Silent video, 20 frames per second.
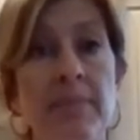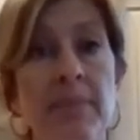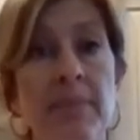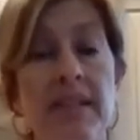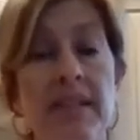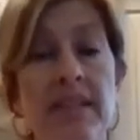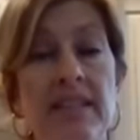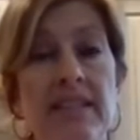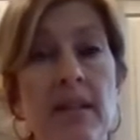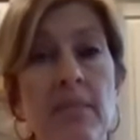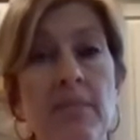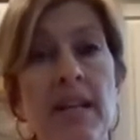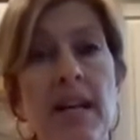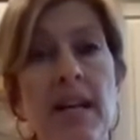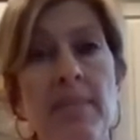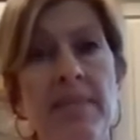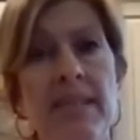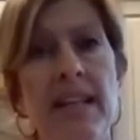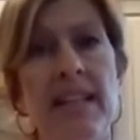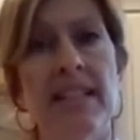because
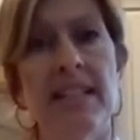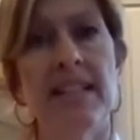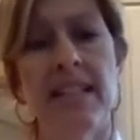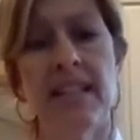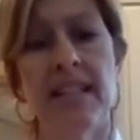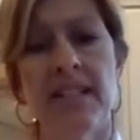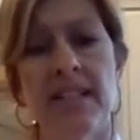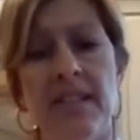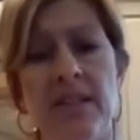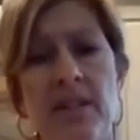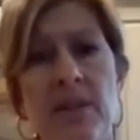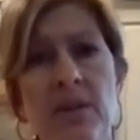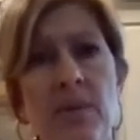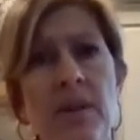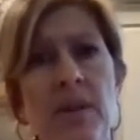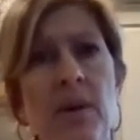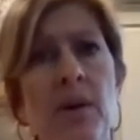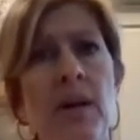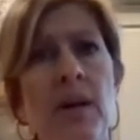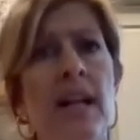sometimes that sticks to the
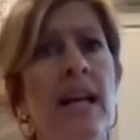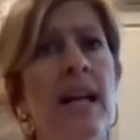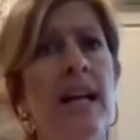grill